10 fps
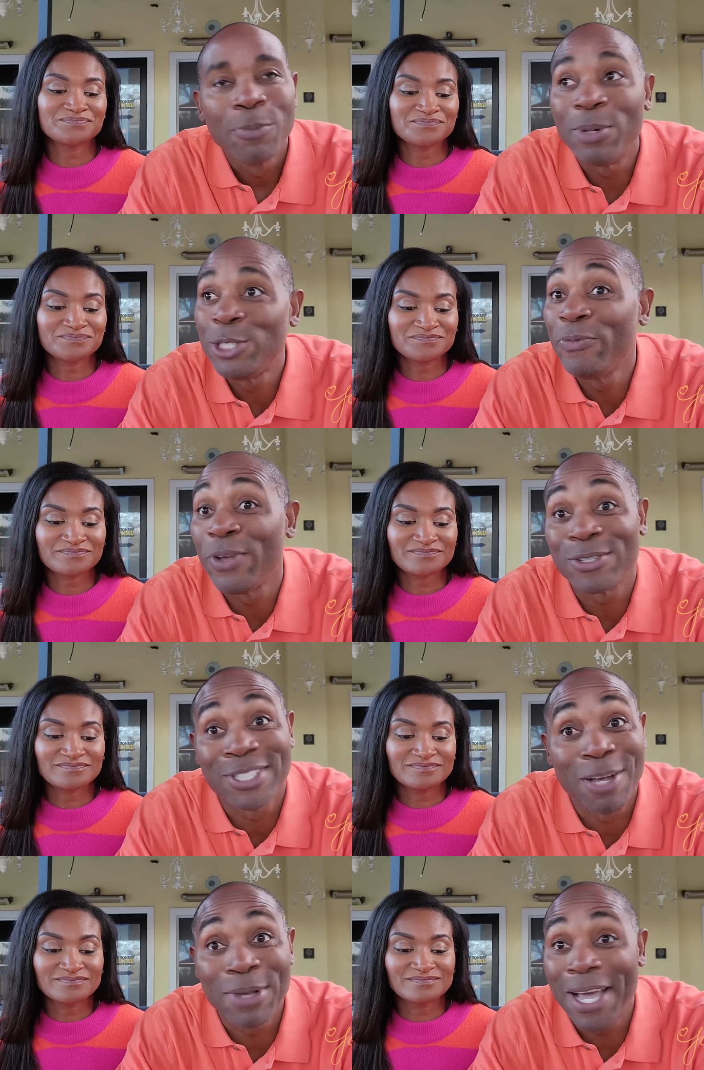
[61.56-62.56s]
Speaker 1: but you feel
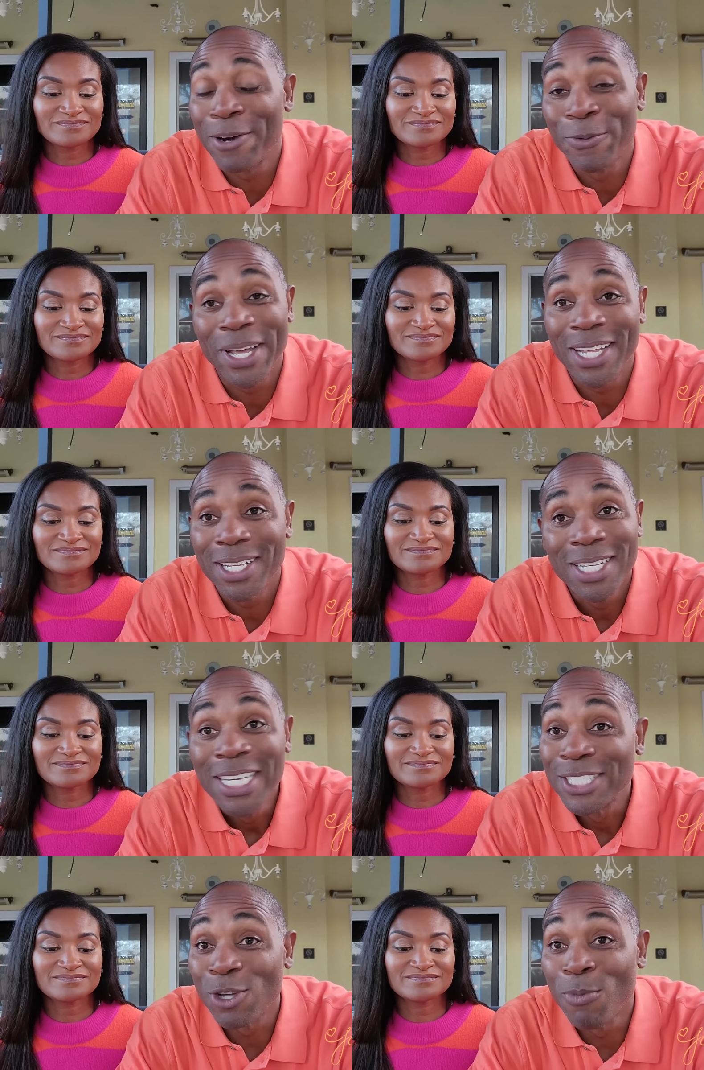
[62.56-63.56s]
some kind of way.
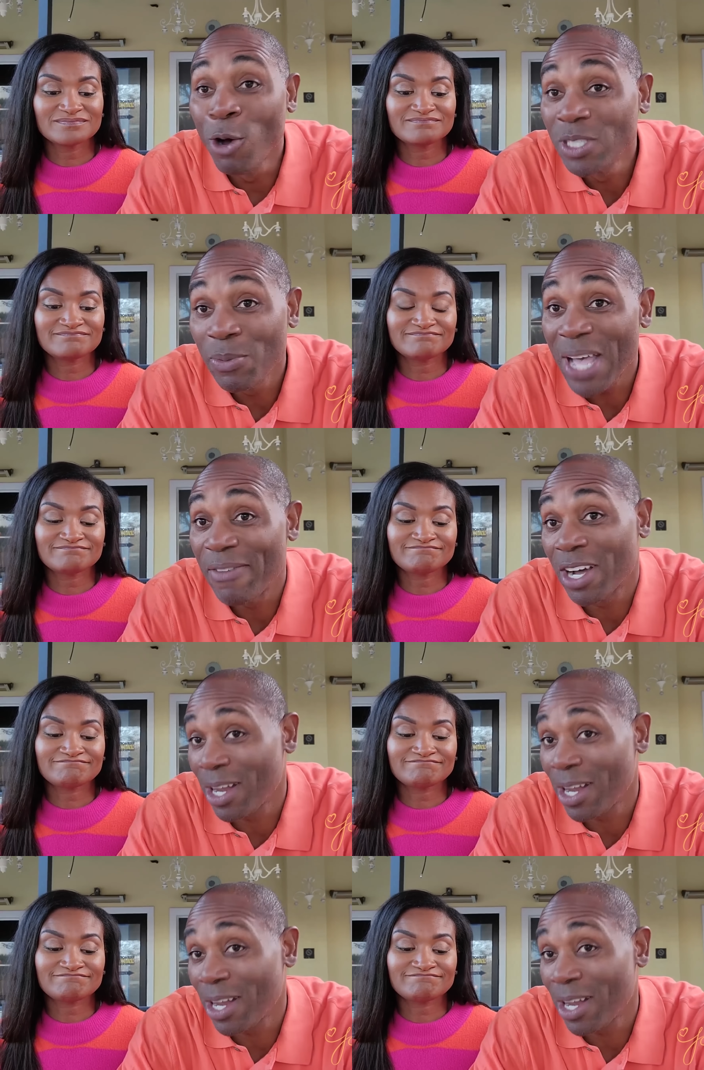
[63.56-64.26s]
So most people have a